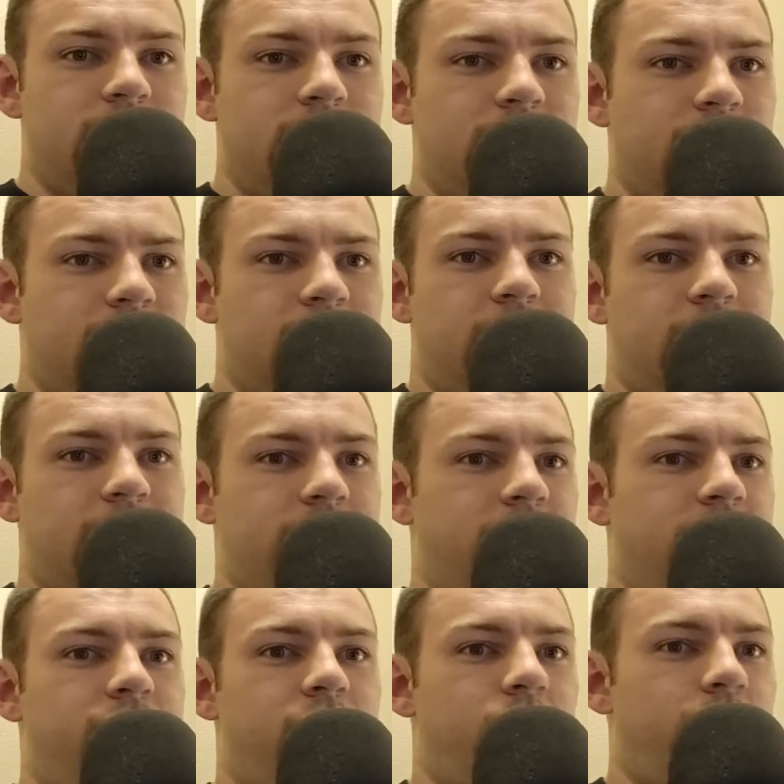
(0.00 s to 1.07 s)
Like, I
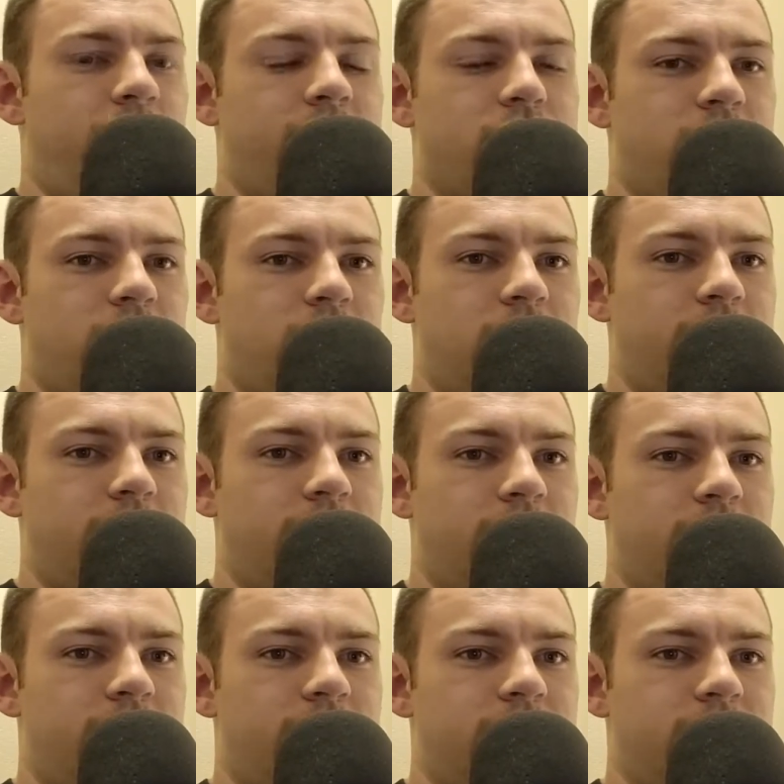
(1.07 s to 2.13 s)
love the white chocolate
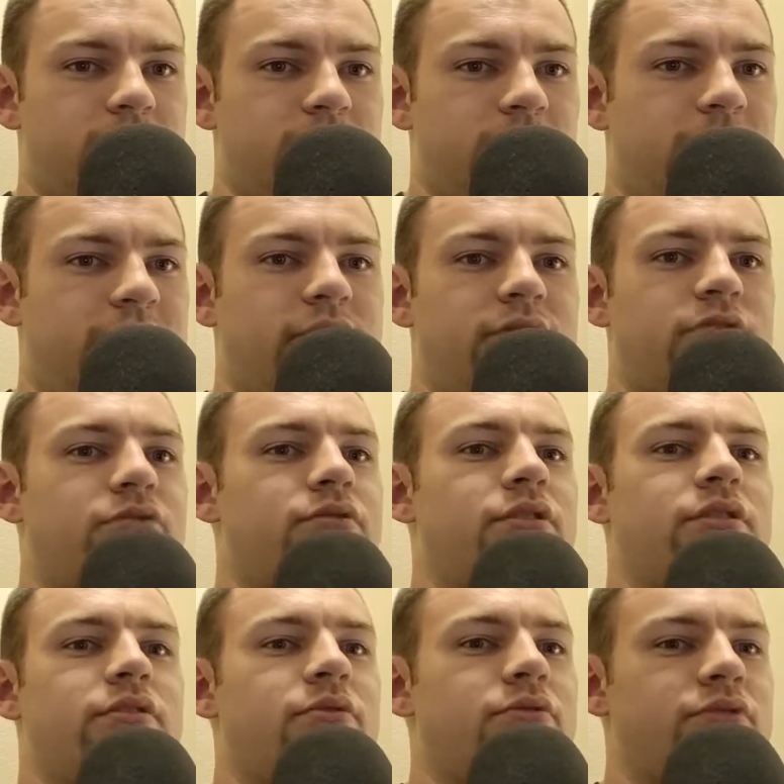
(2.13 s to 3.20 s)
mocha. I could
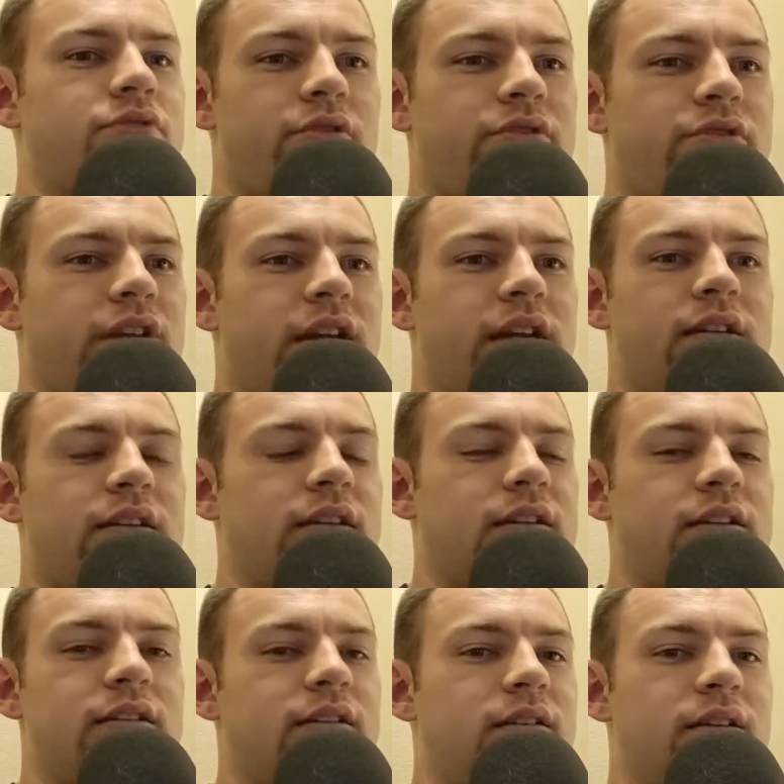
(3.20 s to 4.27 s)
drink those all day like
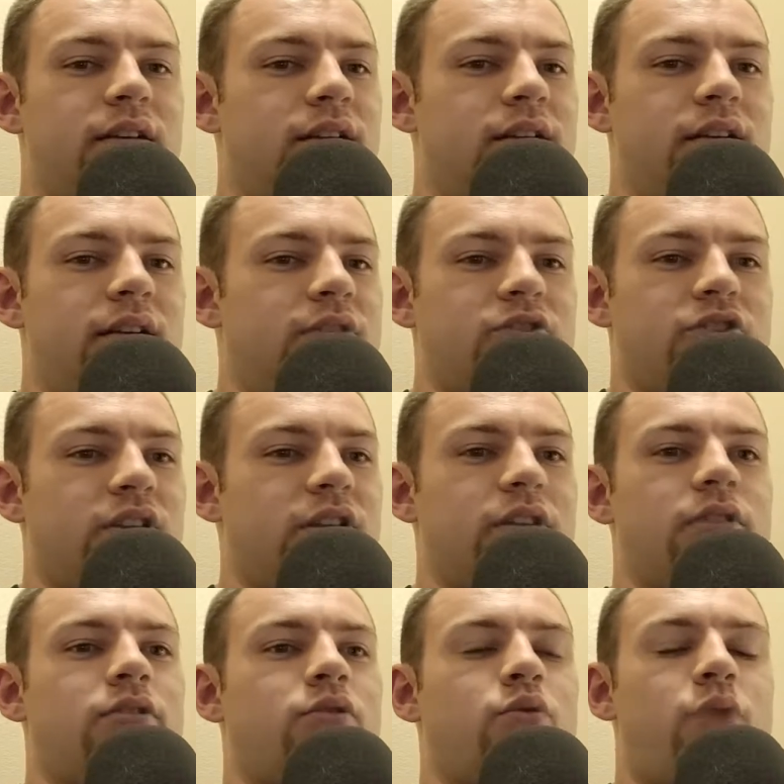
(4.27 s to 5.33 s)
a silly
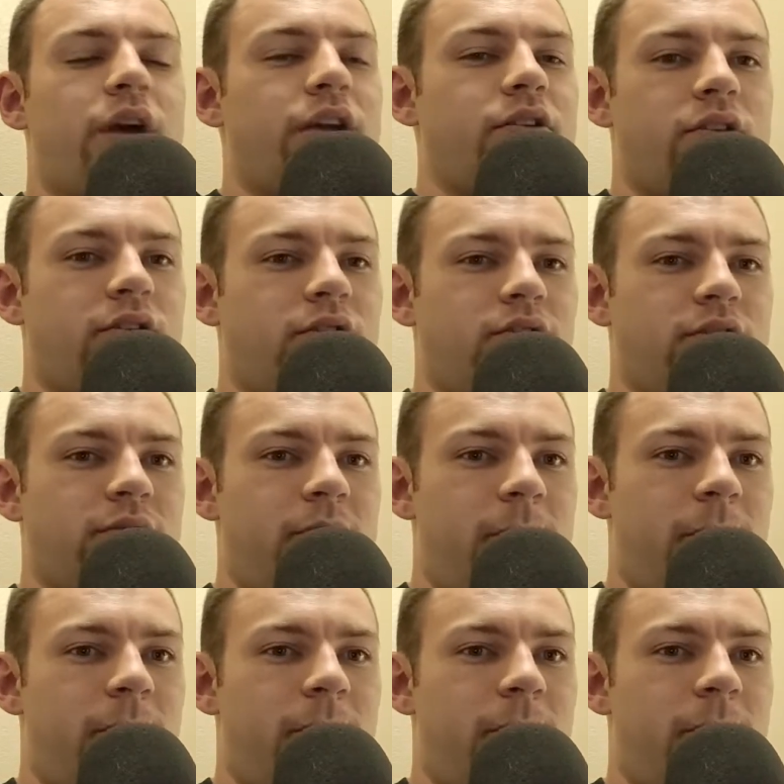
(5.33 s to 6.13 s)
little white girl.